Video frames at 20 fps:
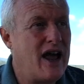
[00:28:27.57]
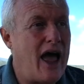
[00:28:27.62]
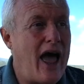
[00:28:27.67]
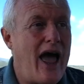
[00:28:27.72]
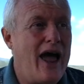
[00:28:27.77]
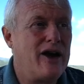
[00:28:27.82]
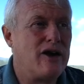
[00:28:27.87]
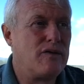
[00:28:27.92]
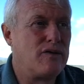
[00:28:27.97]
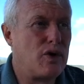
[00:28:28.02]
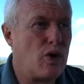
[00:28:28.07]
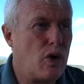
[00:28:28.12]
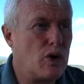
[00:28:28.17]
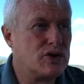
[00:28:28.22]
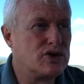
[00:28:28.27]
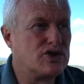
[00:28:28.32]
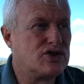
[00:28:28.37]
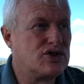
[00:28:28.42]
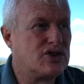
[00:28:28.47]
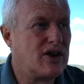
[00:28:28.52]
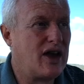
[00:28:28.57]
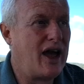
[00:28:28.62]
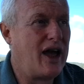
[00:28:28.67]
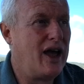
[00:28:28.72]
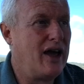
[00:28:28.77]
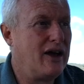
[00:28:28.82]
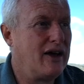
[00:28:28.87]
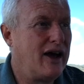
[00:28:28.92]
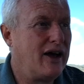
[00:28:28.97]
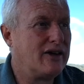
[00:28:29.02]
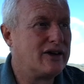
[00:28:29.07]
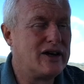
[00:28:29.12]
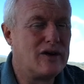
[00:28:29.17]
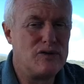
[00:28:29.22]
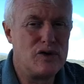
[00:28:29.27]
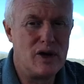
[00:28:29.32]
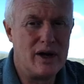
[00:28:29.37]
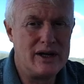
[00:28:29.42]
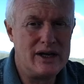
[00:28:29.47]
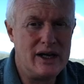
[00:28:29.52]
And of course, uh, I'll give
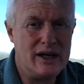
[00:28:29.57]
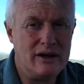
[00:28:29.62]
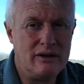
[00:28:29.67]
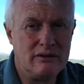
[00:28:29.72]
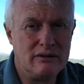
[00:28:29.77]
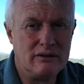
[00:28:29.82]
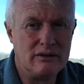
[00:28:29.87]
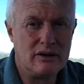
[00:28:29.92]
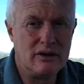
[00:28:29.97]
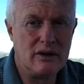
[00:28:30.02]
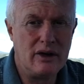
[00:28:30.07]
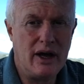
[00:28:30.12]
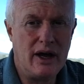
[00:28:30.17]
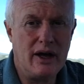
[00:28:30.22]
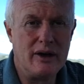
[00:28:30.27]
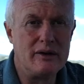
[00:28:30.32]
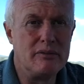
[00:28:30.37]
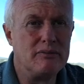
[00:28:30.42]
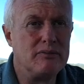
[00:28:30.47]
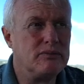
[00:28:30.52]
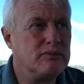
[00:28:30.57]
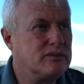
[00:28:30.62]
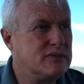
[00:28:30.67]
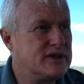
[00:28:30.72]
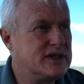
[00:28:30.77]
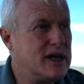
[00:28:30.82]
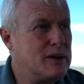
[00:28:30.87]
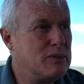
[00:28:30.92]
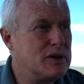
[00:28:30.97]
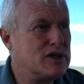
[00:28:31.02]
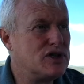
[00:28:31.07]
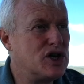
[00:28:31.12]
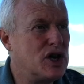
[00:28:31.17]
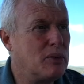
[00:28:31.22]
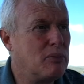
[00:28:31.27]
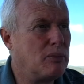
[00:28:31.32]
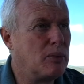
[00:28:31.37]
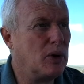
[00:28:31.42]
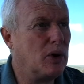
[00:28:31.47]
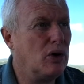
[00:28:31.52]
you any um,
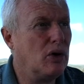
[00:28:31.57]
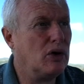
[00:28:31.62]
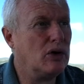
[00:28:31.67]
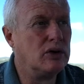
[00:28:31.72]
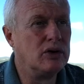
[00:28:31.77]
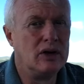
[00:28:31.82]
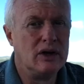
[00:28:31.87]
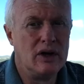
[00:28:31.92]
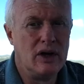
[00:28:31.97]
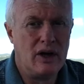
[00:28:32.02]
seamanship or